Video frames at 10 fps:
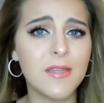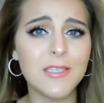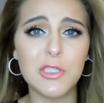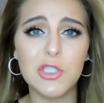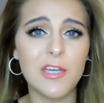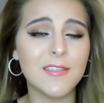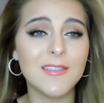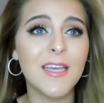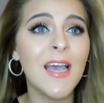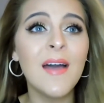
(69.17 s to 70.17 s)
This is
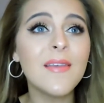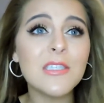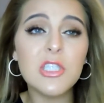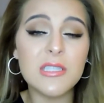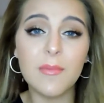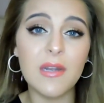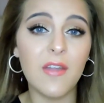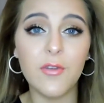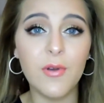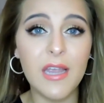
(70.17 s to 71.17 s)
just something I
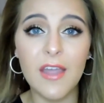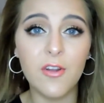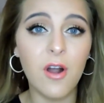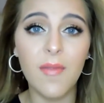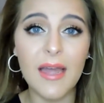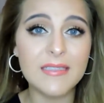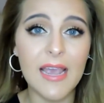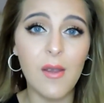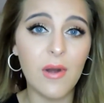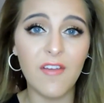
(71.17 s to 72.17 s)
threw together on that
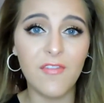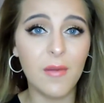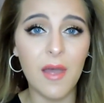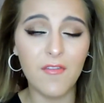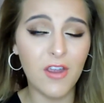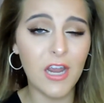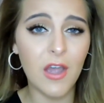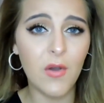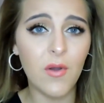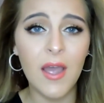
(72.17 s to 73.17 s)
day when I filmed that
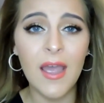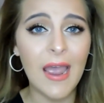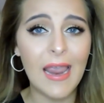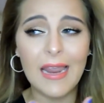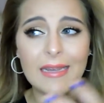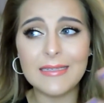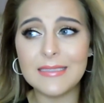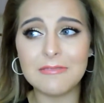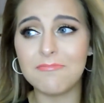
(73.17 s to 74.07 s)
video, and